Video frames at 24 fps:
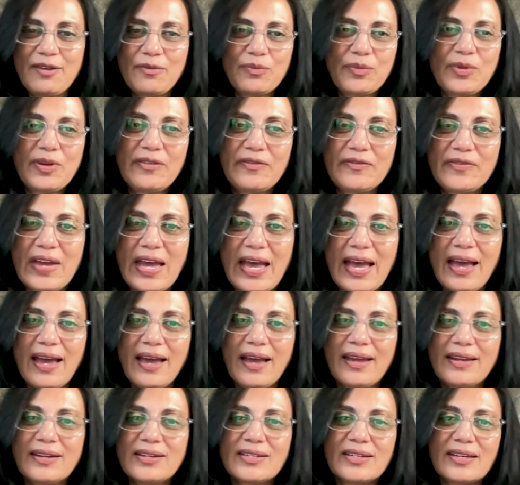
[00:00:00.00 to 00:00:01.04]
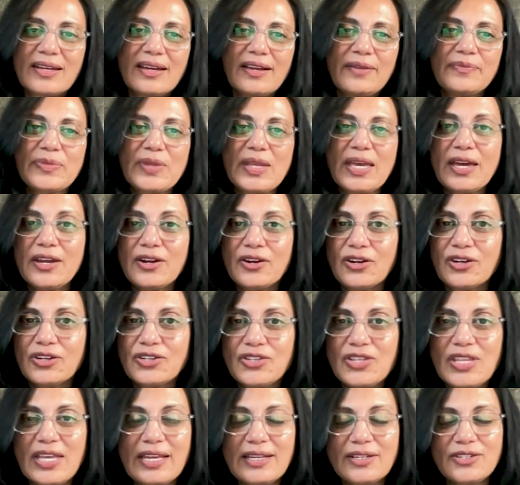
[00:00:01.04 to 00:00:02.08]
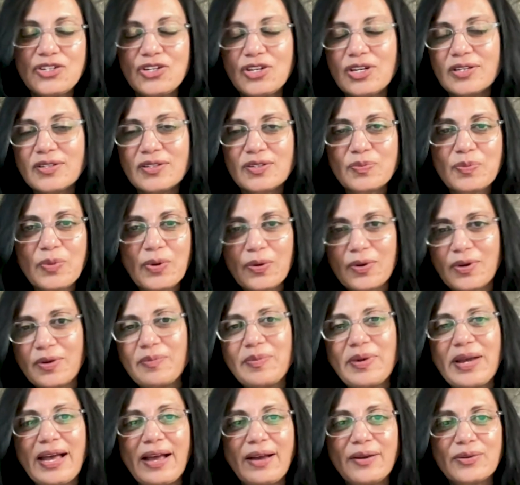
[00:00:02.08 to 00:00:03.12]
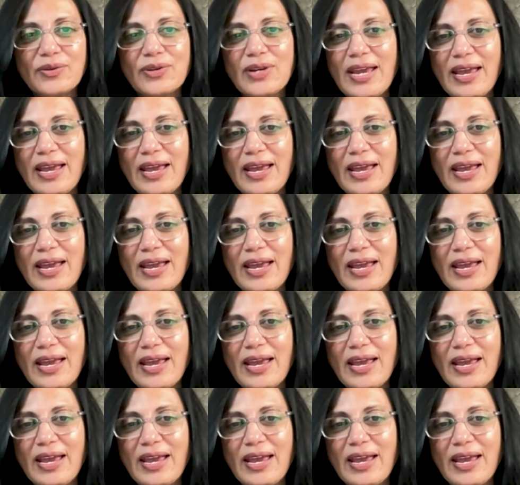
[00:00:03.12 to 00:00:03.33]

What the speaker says: We've had Edward that just spoke about